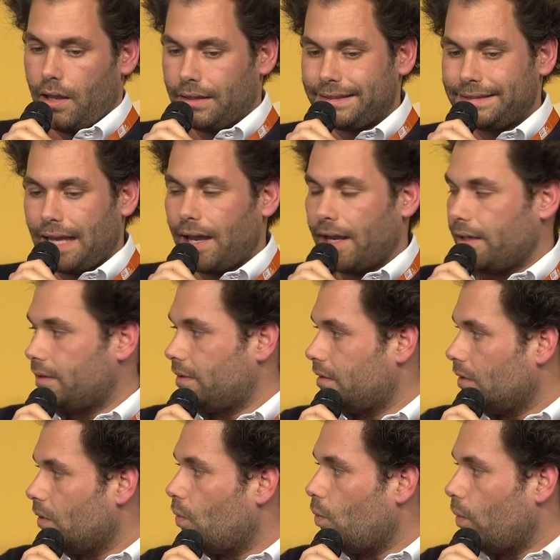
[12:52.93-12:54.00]

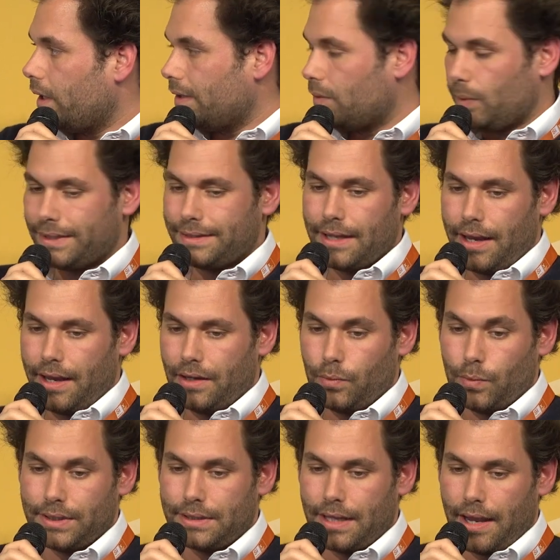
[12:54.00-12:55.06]
size, we stay
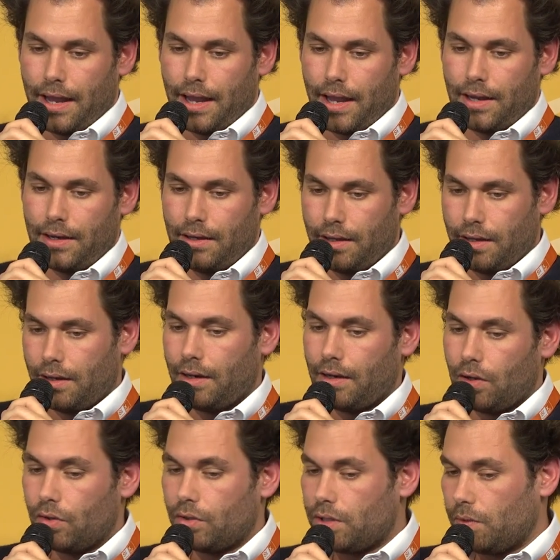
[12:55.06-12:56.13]
ahead
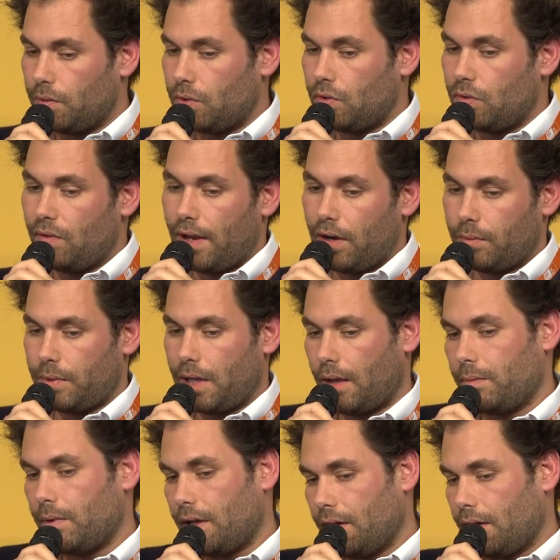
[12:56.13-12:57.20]
and continue to develop
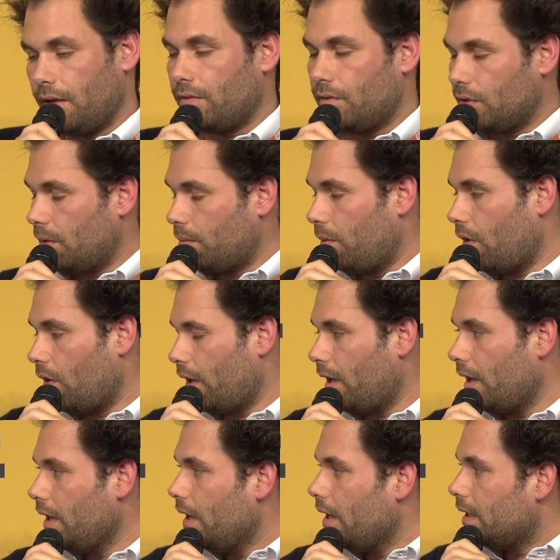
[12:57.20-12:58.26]
that, and therefore deploy
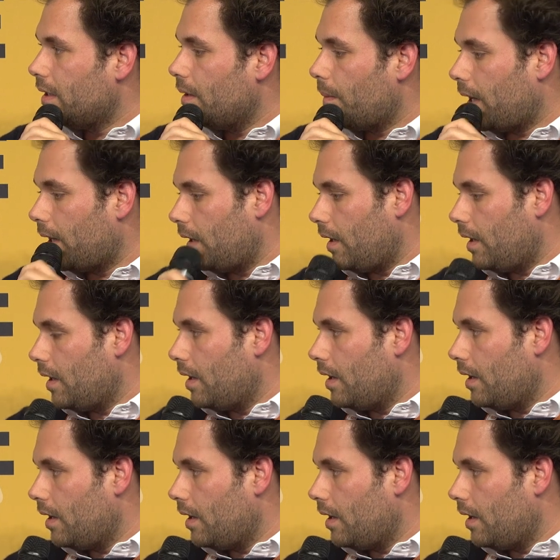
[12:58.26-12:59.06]
the money in